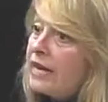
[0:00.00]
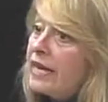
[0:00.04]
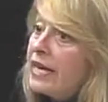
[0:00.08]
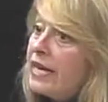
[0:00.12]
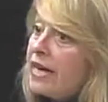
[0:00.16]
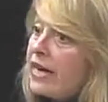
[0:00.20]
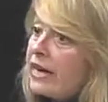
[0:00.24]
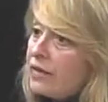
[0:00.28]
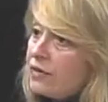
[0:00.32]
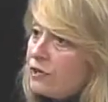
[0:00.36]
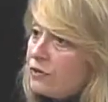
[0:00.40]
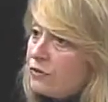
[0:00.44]

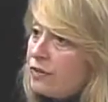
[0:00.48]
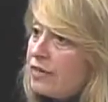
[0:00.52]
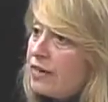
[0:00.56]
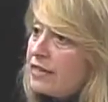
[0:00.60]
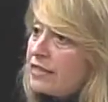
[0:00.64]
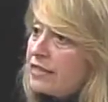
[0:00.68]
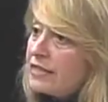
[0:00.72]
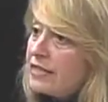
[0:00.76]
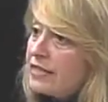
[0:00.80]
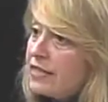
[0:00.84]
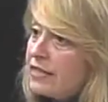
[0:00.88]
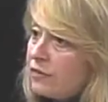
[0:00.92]
and you guys
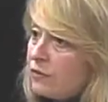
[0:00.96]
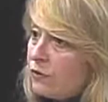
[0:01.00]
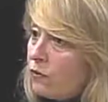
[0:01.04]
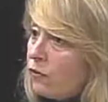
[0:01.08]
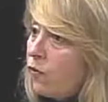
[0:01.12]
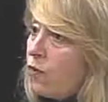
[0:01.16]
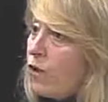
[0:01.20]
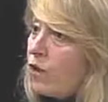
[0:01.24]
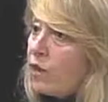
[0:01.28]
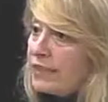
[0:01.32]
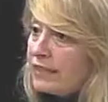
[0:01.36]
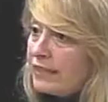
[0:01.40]
can
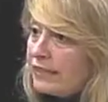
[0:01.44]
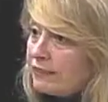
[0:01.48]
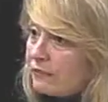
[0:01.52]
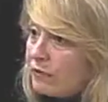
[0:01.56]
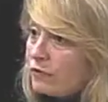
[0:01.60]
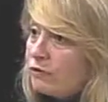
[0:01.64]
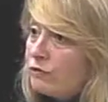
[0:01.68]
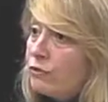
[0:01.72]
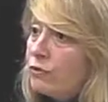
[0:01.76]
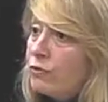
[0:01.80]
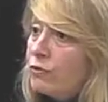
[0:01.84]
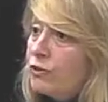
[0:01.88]
walk them
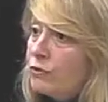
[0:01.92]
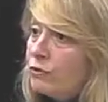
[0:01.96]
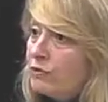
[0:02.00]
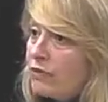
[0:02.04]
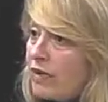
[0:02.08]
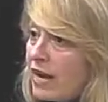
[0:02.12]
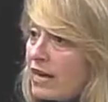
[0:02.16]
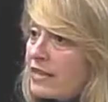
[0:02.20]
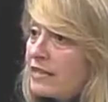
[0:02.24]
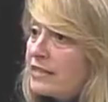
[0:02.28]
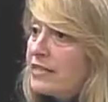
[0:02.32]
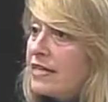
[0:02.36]
through the
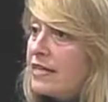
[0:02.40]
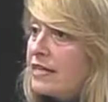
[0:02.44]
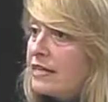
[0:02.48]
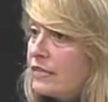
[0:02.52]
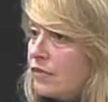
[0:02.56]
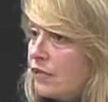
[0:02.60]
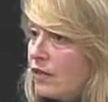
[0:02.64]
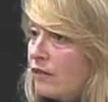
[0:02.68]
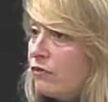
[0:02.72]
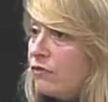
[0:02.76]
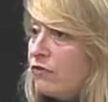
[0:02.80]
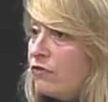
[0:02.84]
process
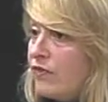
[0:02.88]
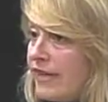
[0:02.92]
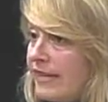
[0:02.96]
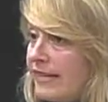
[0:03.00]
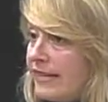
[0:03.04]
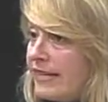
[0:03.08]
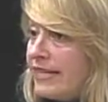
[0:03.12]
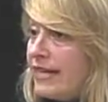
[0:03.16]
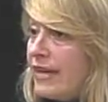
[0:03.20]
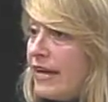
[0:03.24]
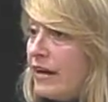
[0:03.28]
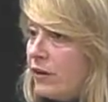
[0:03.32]
of
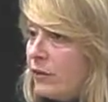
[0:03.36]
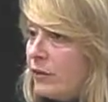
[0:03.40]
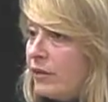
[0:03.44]
finding out